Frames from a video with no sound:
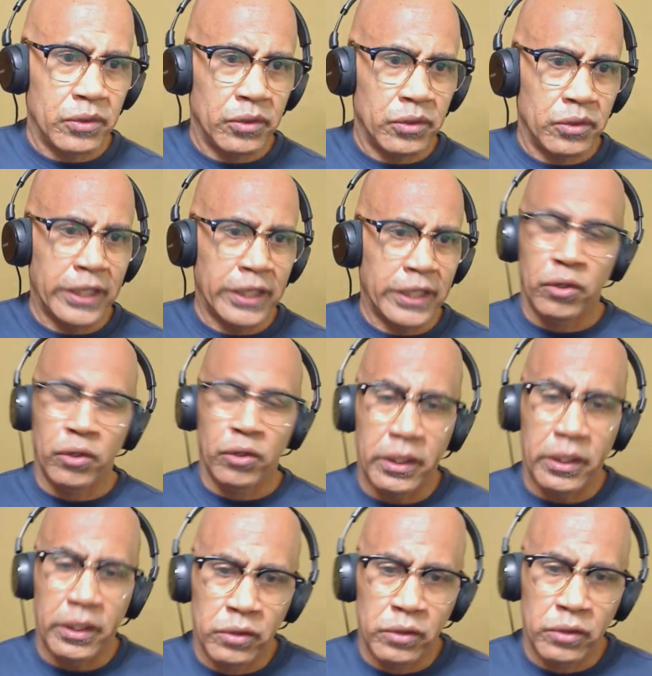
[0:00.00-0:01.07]
Yes, okay.
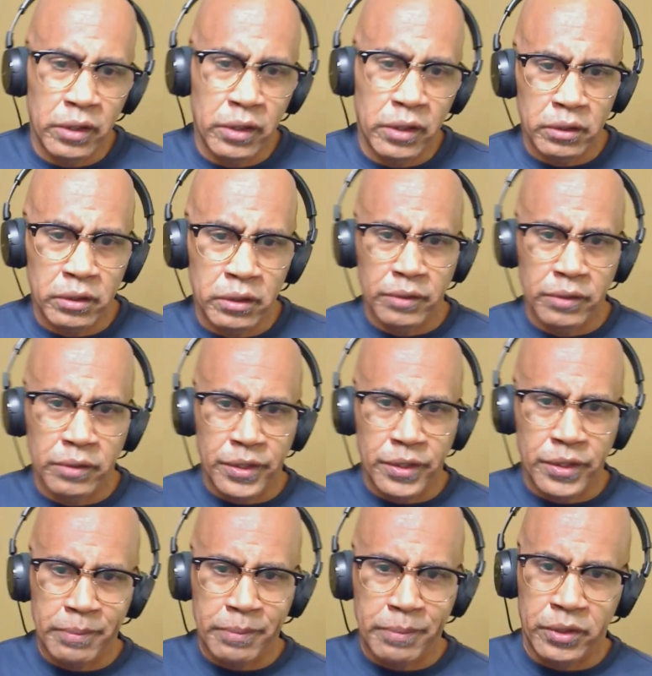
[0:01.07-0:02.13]
So nothing weird
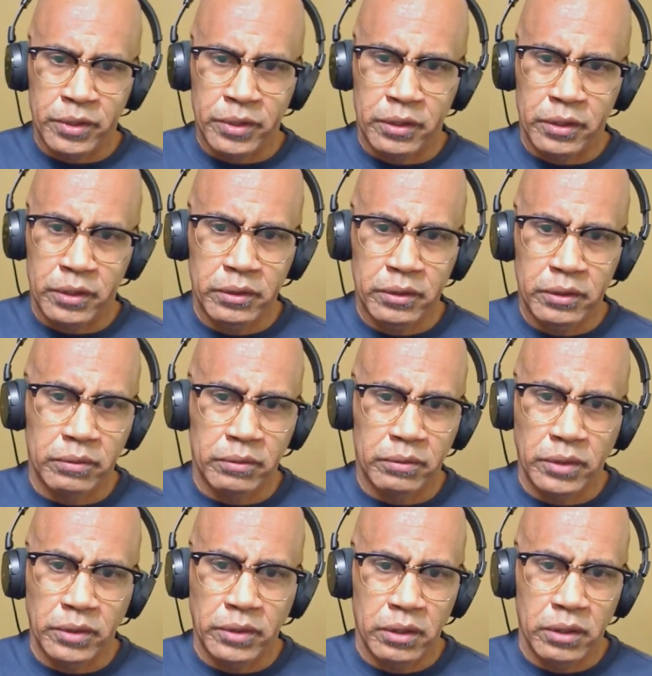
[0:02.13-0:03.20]
happened there. Oh,
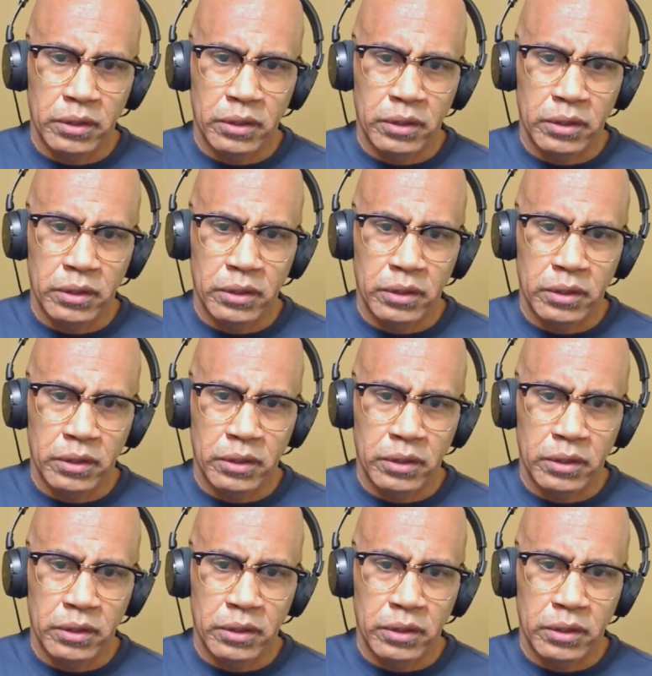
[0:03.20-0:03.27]
okay.